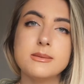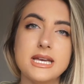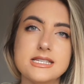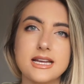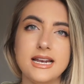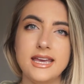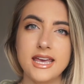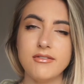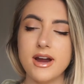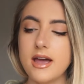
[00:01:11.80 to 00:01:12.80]
basically
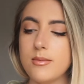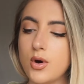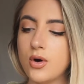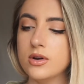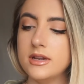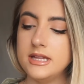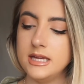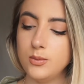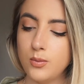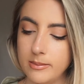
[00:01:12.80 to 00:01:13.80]
here I am on
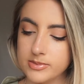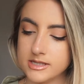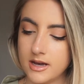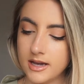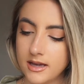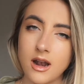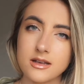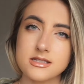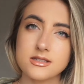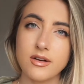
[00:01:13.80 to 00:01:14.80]
the website.
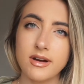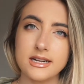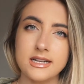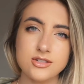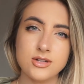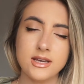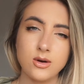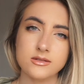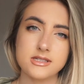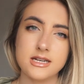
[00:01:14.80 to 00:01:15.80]
Glasses Direct literally
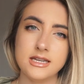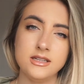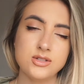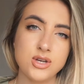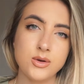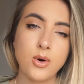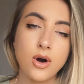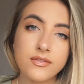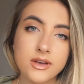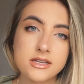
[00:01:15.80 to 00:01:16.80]
constantly do
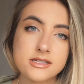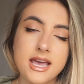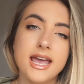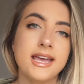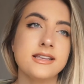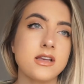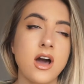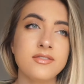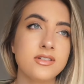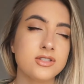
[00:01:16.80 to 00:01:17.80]
offers.
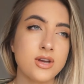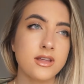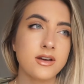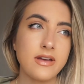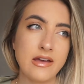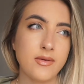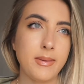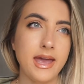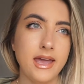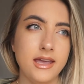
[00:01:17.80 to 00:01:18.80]
I don't think I've ever
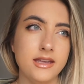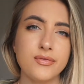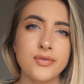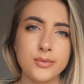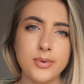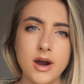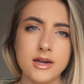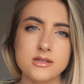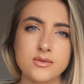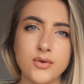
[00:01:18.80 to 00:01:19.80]
paid full
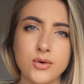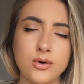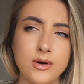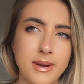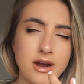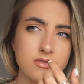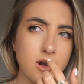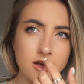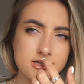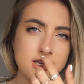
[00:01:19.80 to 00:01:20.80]
price for a pair of
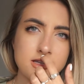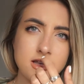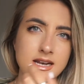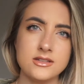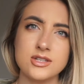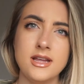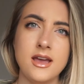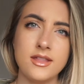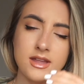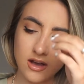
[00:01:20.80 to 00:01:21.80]
glasses. I
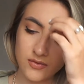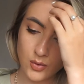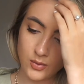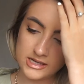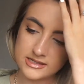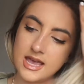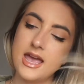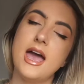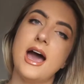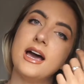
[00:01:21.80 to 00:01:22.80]
think I've always
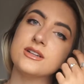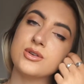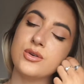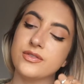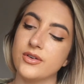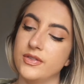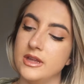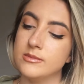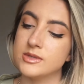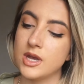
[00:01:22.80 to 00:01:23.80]
had an offer on
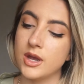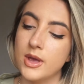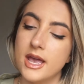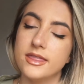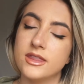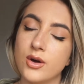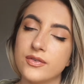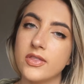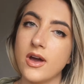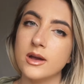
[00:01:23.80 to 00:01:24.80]
them. So the
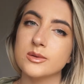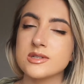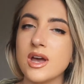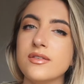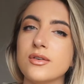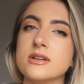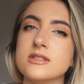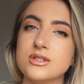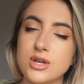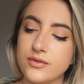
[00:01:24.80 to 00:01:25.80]
offer that I always go for is
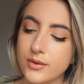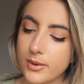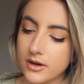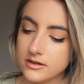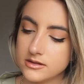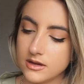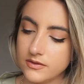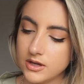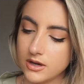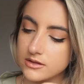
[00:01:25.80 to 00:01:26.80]
the 2-for-1. So if
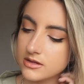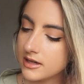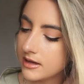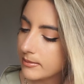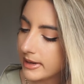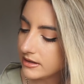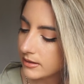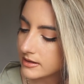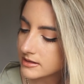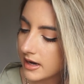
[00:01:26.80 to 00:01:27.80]
you go to the little menu
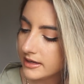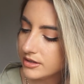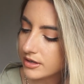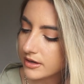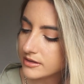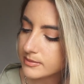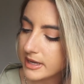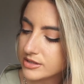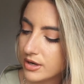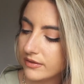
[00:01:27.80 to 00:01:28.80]
at the side and you go to
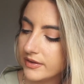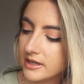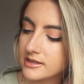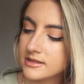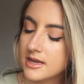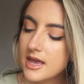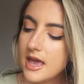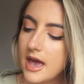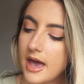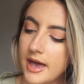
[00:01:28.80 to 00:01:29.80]
special offers,
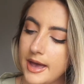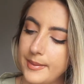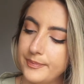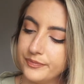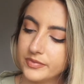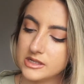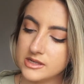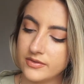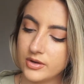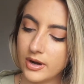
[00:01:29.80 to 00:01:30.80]
so
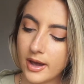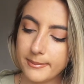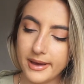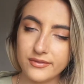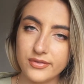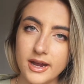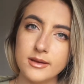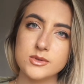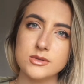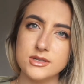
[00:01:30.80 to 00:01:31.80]
they've got £9
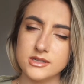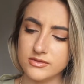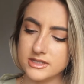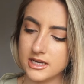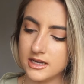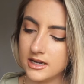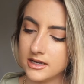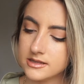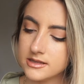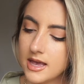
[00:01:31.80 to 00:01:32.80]
frames, which is
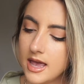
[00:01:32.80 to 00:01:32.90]
ridiculous,